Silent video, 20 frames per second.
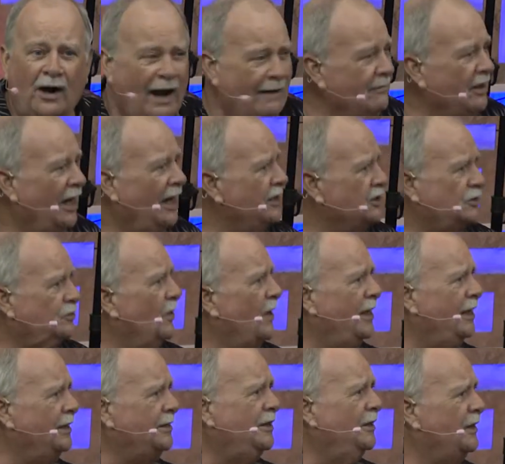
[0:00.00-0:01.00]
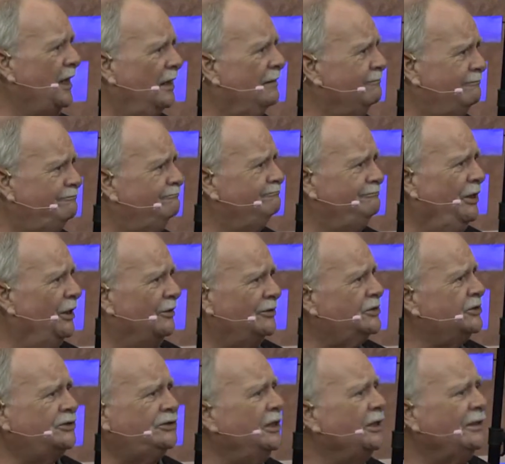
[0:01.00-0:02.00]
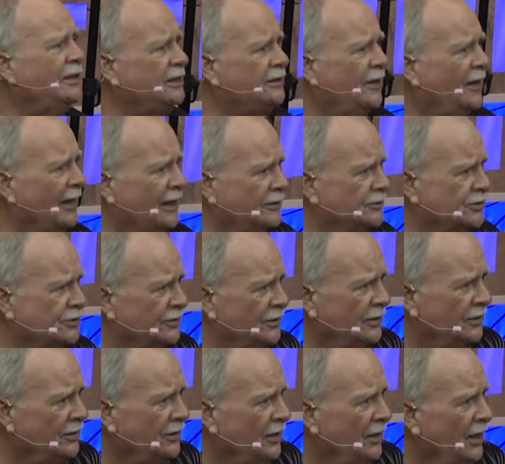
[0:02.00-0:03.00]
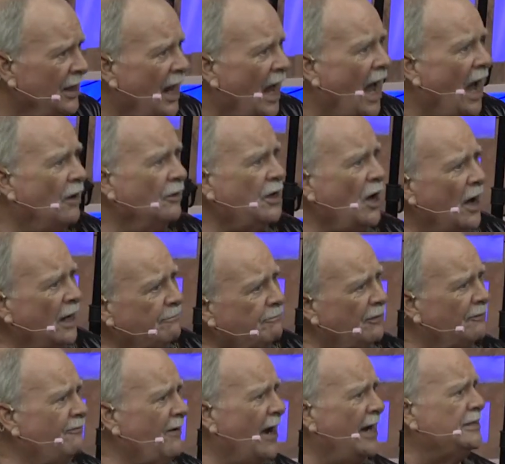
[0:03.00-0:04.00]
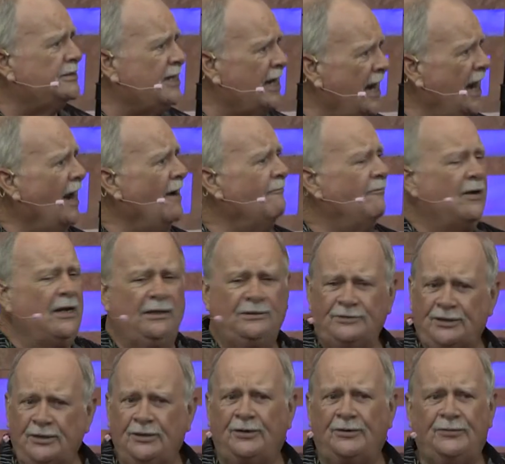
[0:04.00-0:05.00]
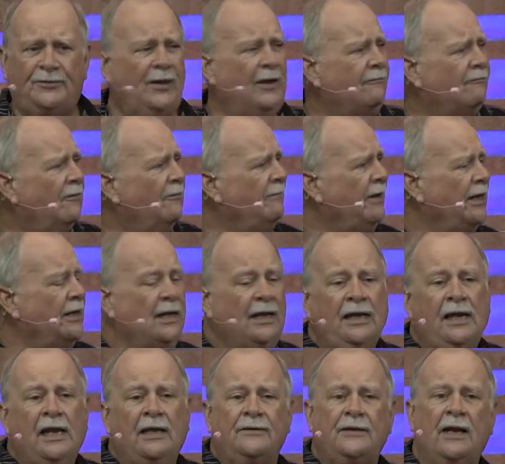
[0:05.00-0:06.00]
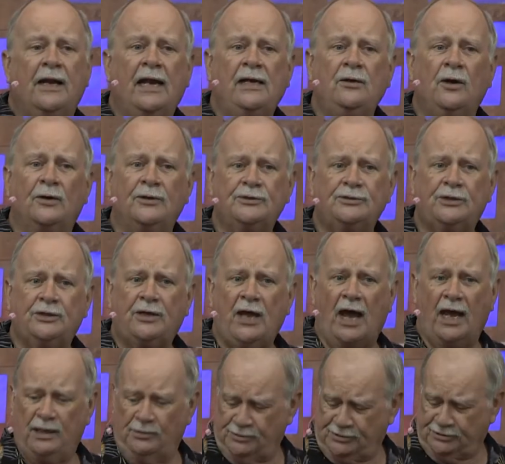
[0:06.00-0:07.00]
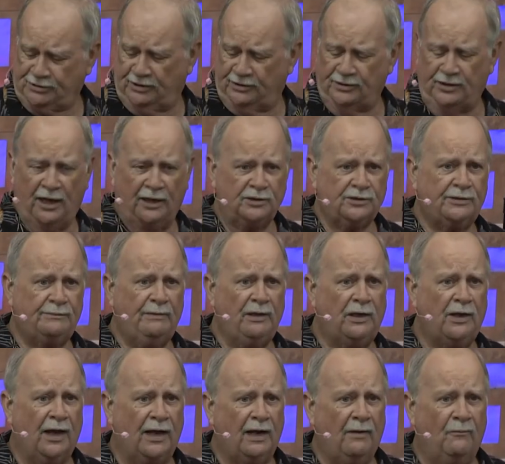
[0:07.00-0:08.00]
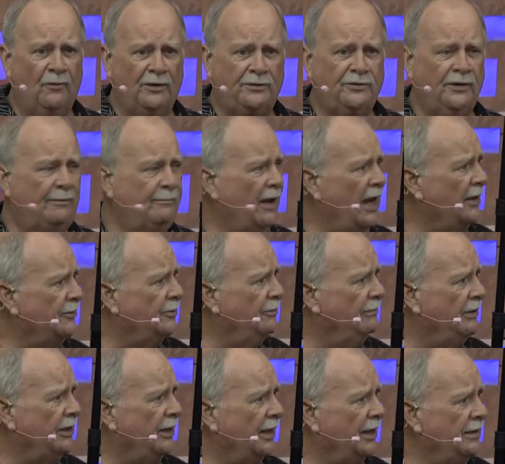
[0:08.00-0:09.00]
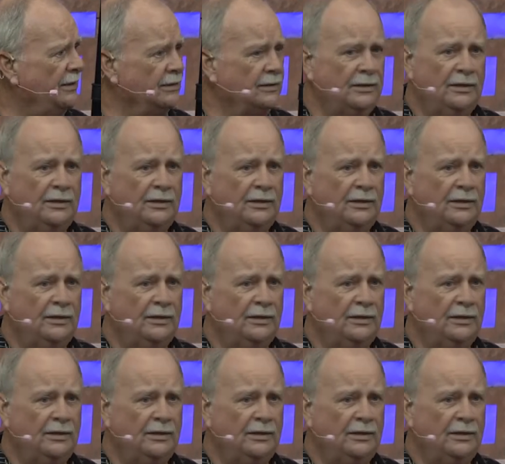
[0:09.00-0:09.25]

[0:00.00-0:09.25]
I mean, I just went into the, you know, silly things. How God provides every little thing for me. Then I noticed the guy that was sitting next to me got up and went to the bathroom again.